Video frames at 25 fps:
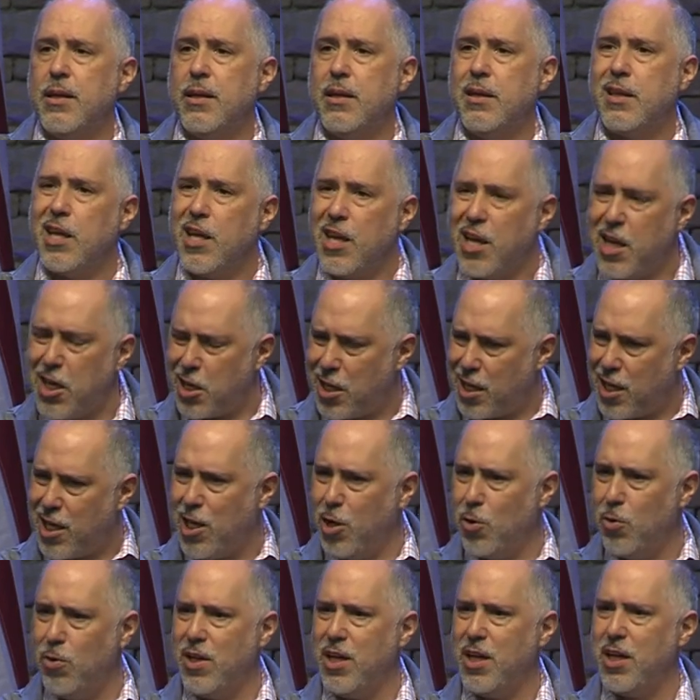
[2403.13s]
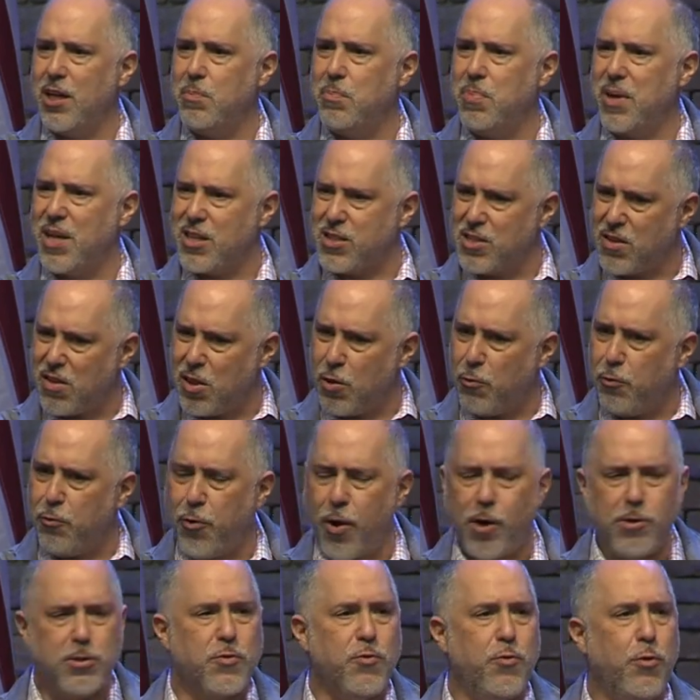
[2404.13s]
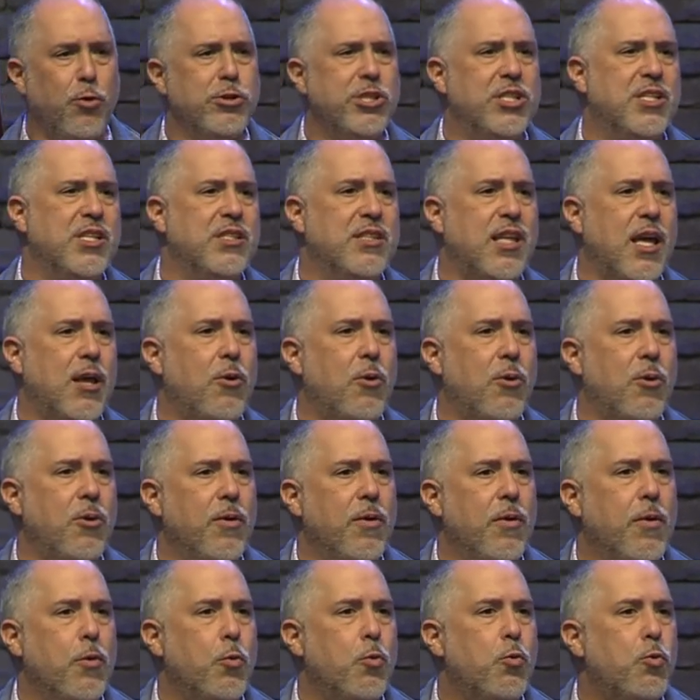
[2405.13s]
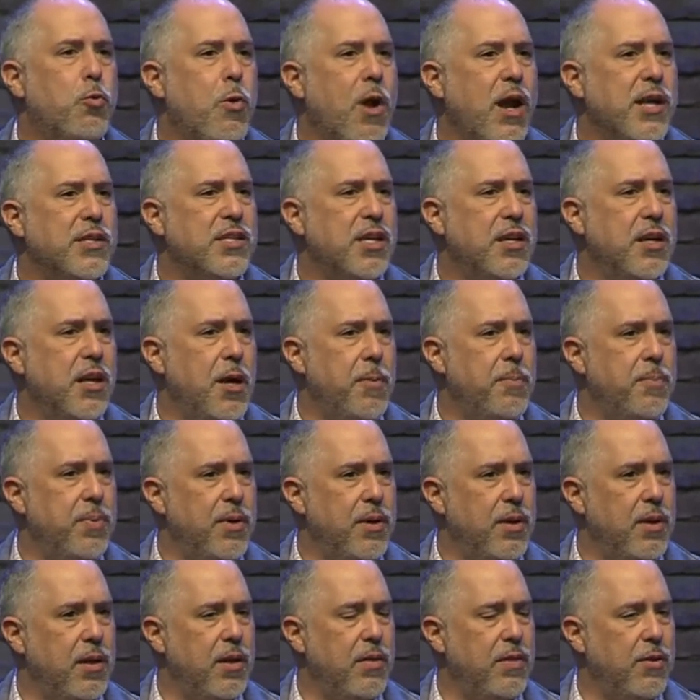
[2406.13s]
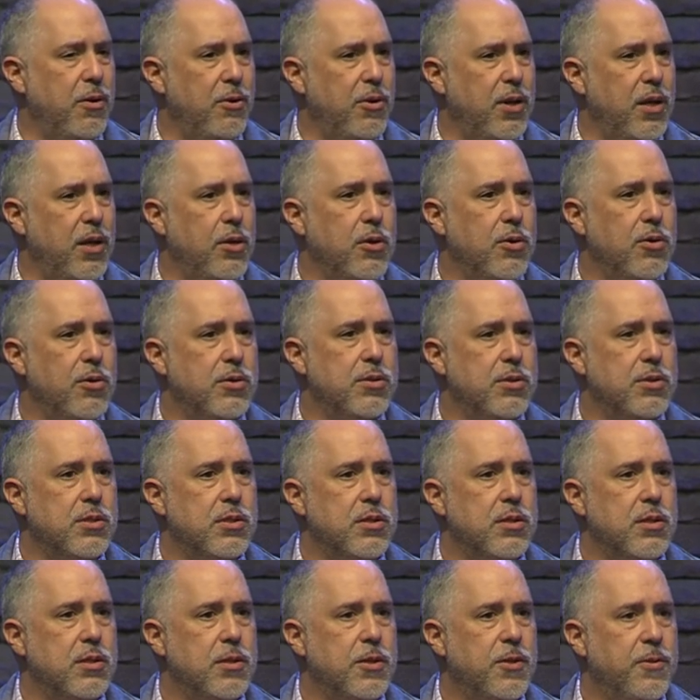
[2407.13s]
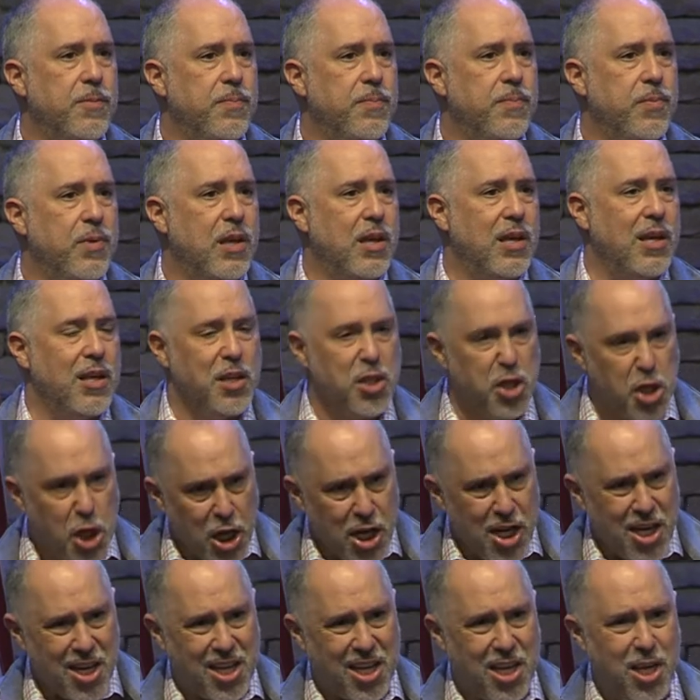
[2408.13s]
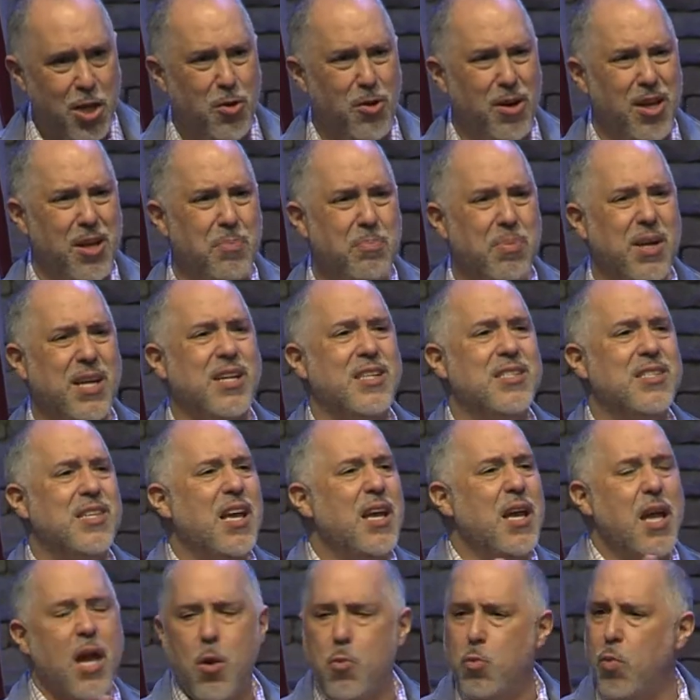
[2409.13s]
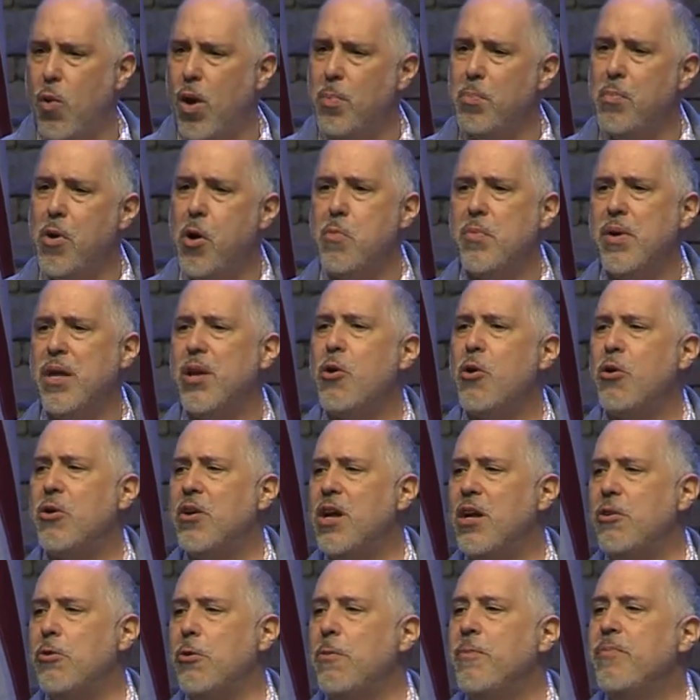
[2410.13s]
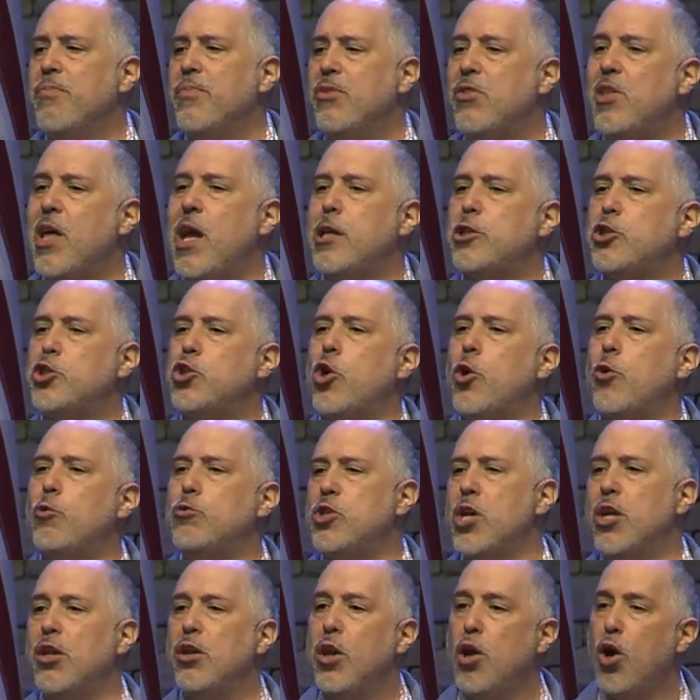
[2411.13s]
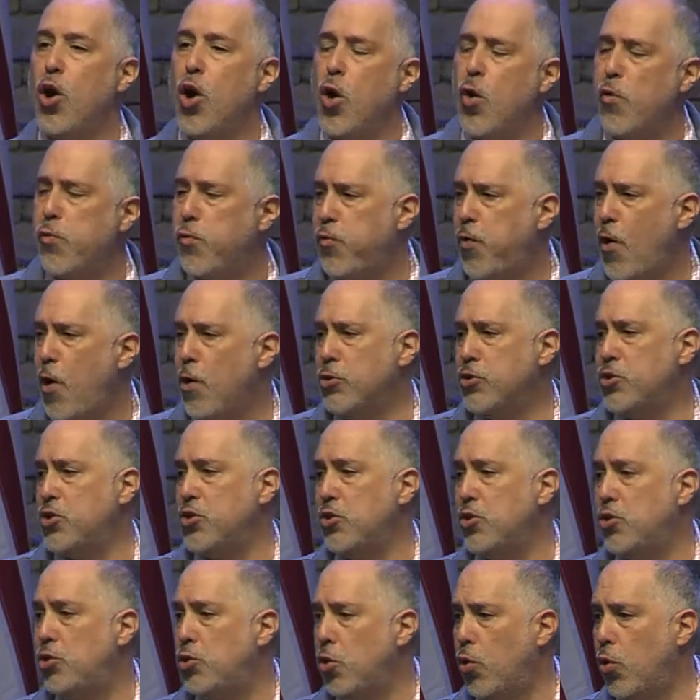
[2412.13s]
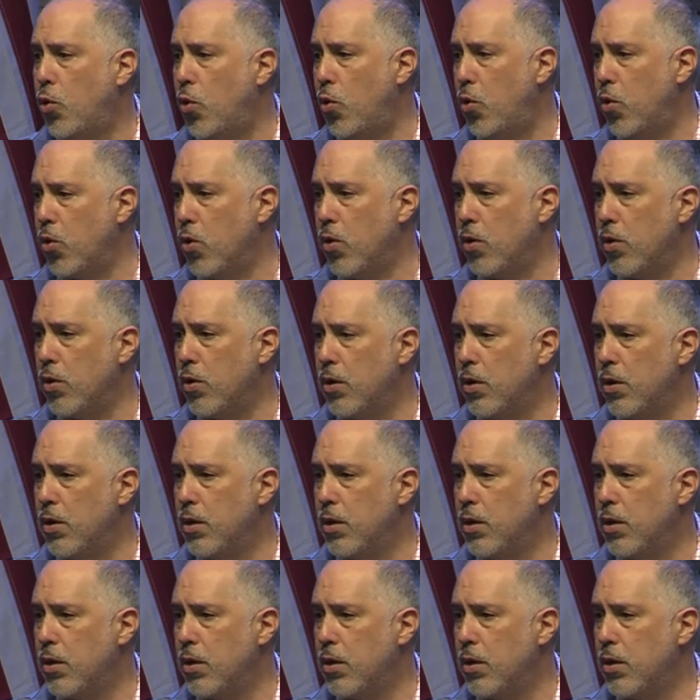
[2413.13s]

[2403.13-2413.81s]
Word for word: needed healing because of the false voices that are rising up in their ears. Needed healing because in one moment or another they had chosen a false door.